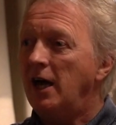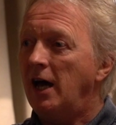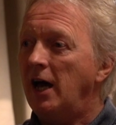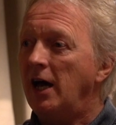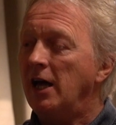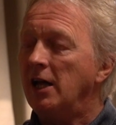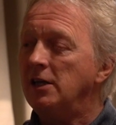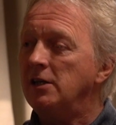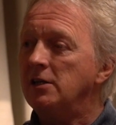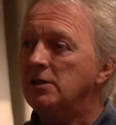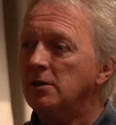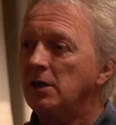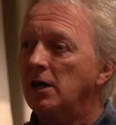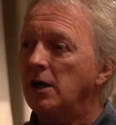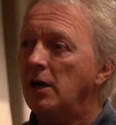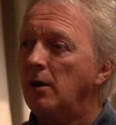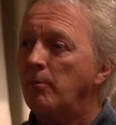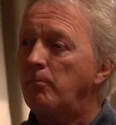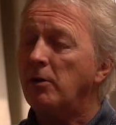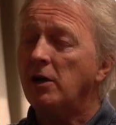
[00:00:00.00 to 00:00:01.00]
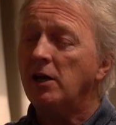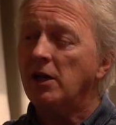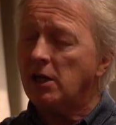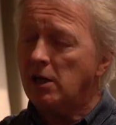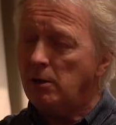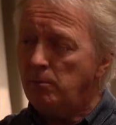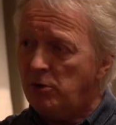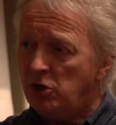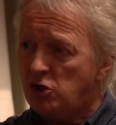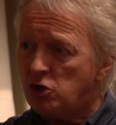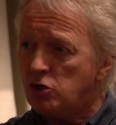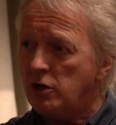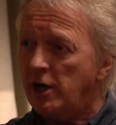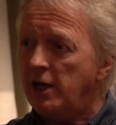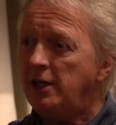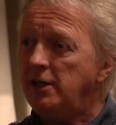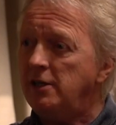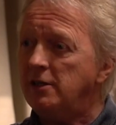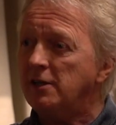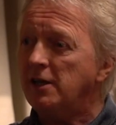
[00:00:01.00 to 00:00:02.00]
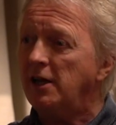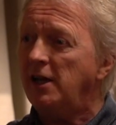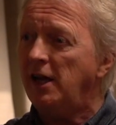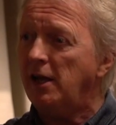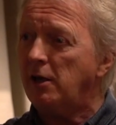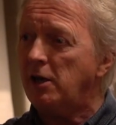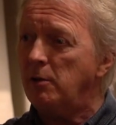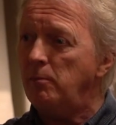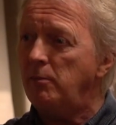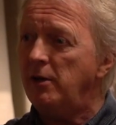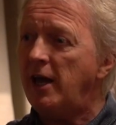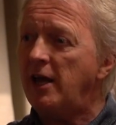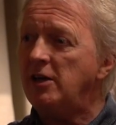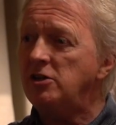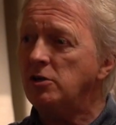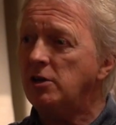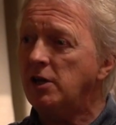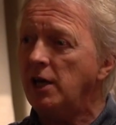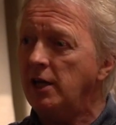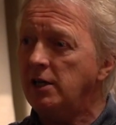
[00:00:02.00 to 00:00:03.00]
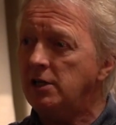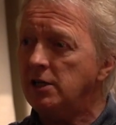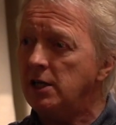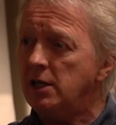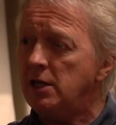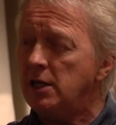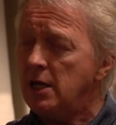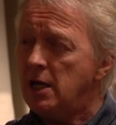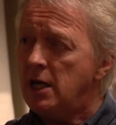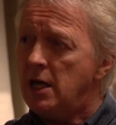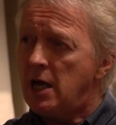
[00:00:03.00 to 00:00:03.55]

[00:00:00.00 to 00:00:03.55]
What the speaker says: but it can be trained and it can be educated,